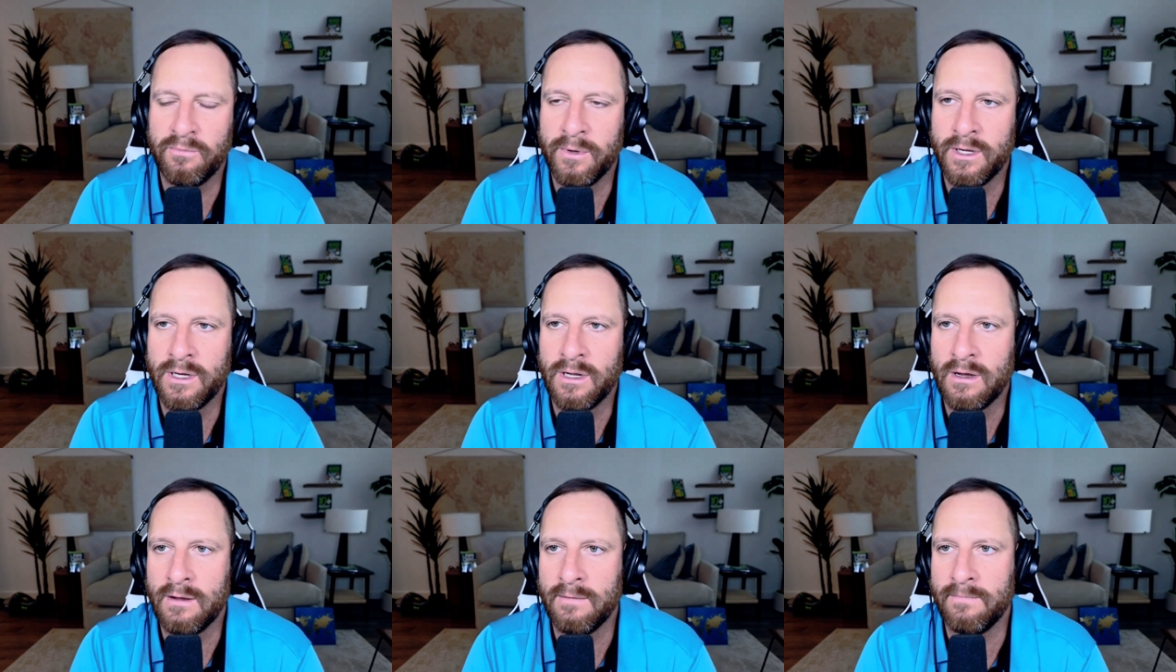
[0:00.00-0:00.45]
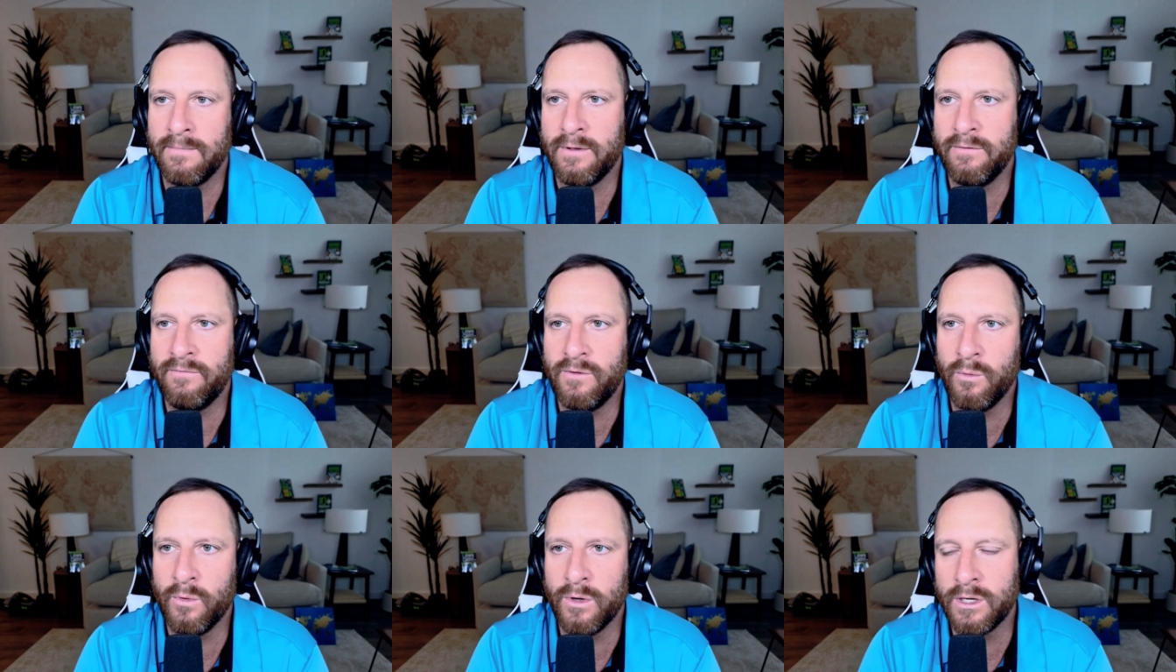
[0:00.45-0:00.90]
But um,
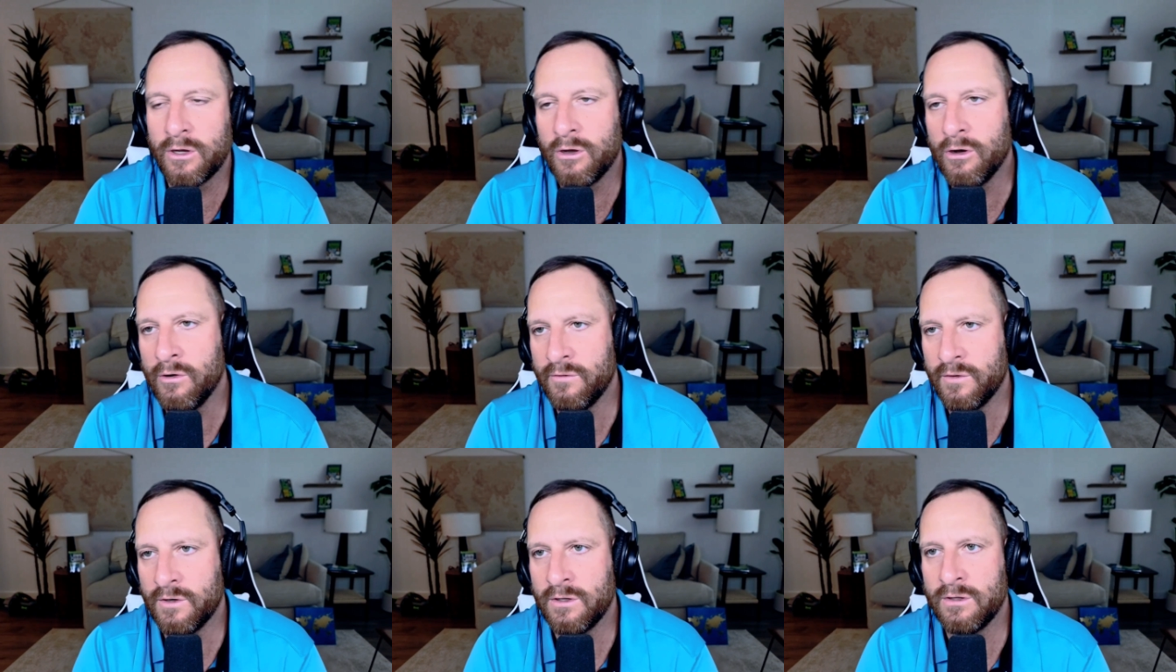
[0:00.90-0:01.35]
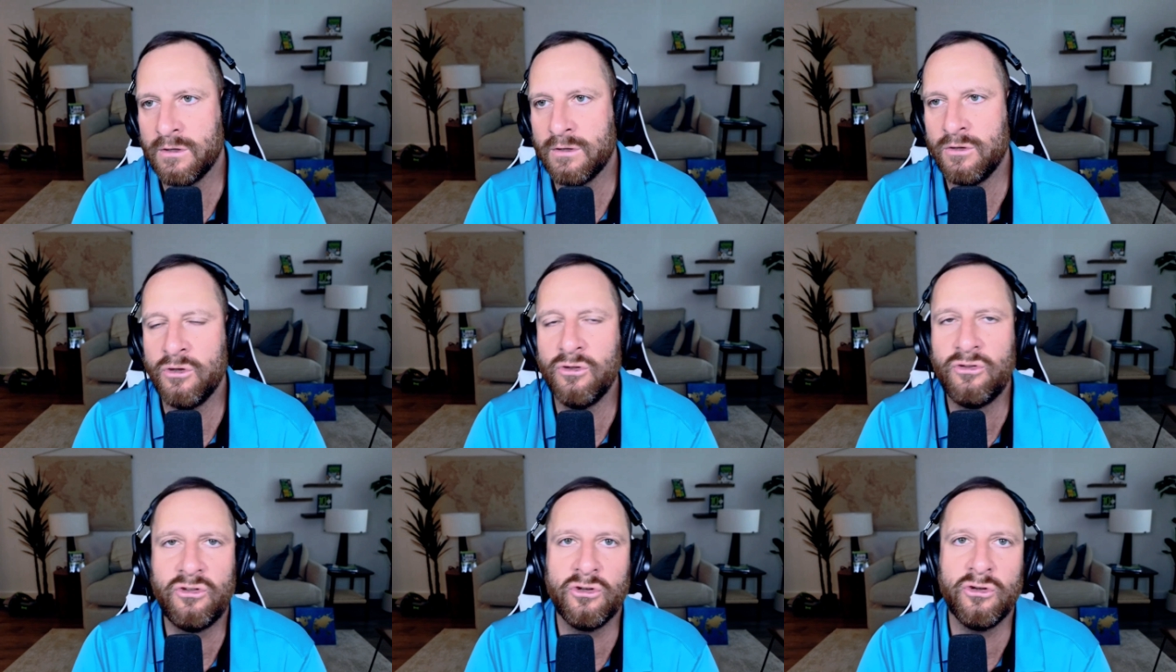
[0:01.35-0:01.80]
if you want to go over to
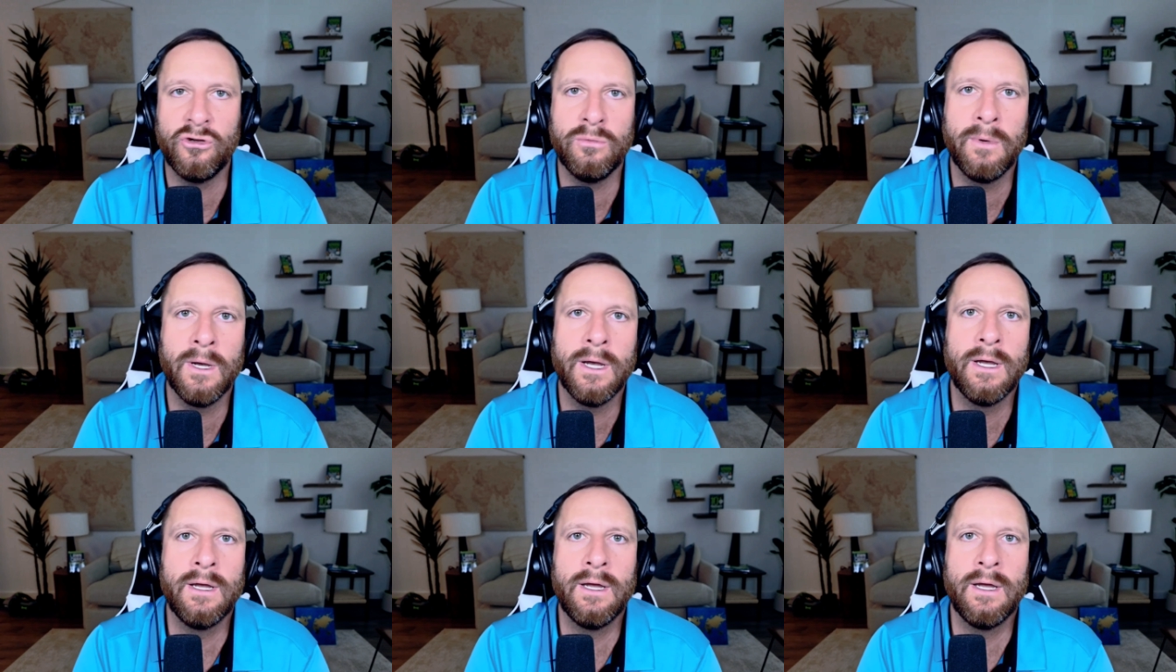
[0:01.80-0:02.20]
YouTube,